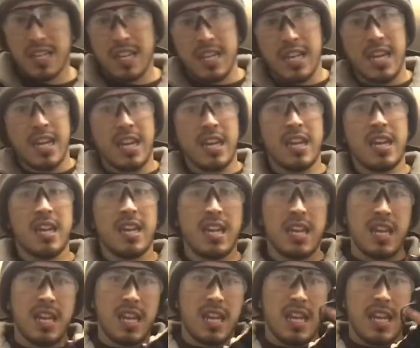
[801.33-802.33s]
here,
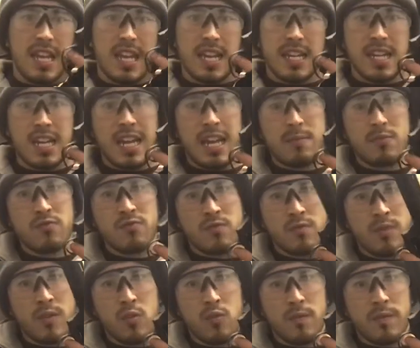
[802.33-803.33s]
and I have a
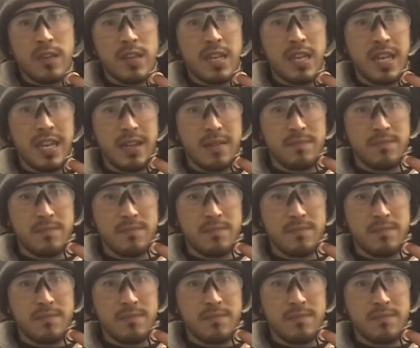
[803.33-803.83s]
revolver here.